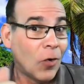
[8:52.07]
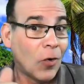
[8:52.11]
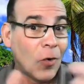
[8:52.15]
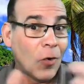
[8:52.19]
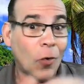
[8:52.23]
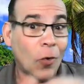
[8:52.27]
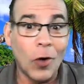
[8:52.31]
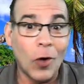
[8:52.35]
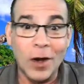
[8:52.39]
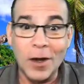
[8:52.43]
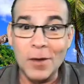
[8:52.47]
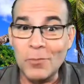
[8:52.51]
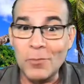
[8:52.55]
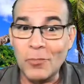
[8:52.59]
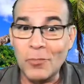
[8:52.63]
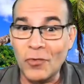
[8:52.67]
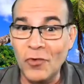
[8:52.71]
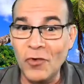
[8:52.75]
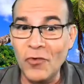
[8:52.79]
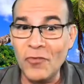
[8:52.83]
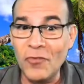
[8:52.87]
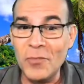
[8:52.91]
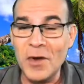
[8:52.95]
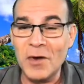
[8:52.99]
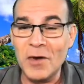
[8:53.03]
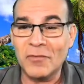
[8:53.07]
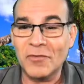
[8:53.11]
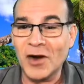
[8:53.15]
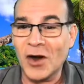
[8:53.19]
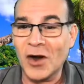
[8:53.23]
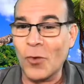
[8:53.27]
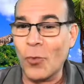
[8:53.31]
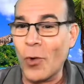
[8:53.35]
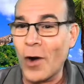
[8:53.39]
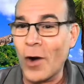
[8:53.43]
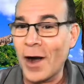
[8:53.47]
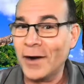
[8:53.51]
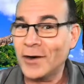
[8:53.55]
all improvement
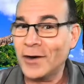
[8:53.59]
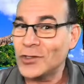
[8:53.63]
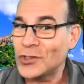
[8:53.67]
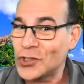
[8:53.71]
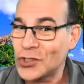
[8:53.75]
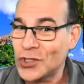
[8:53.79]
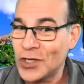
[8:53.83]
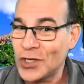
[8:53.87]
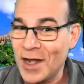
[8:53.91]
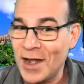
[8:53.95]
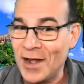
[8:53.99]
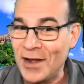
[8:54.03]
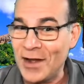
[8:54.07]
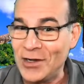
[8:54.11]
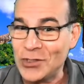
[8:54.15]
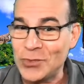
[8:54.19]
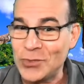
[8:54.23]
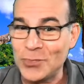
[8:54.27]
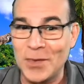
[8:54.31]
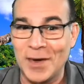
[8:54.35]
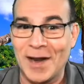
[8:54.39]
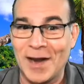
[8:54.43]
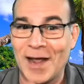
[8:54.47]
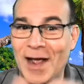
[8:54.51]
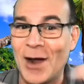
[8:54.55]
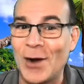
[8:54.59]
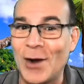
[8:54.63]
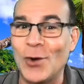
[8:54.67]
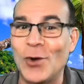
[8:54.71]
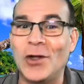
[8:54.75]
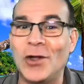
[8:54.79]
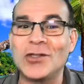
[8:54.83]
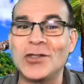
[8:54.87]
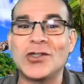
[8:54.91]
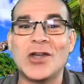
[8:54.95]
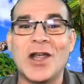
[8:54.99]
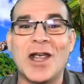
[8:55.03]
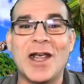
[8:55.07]
requires change, but not all
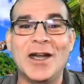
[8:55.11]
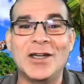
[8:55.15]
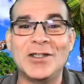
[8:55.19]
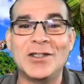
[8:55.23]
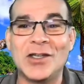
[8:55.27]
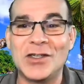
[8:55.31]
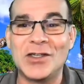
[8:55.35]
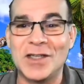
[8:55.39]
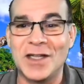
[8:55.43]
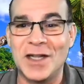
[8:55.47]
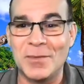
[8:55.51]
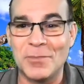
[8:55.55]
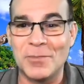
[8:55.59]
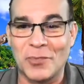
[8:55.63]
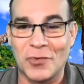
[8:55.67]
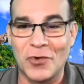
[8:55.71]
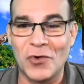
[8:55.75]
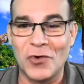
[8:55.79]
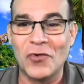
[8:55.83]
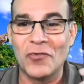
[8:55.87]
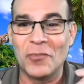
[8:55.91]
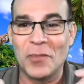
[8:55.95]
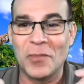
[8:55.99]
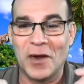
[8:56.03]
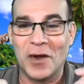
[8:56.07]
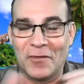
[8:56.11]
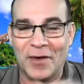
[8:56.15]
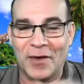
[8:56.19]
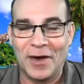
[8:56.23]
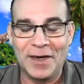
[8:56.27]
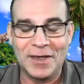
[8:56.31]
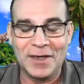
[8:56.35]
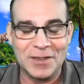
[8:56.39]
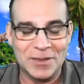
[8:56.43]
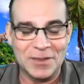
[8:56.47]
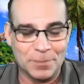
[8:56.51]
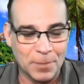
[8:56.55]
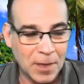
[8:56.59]
change is an improvement,
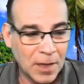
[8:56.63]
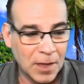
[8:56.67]
right?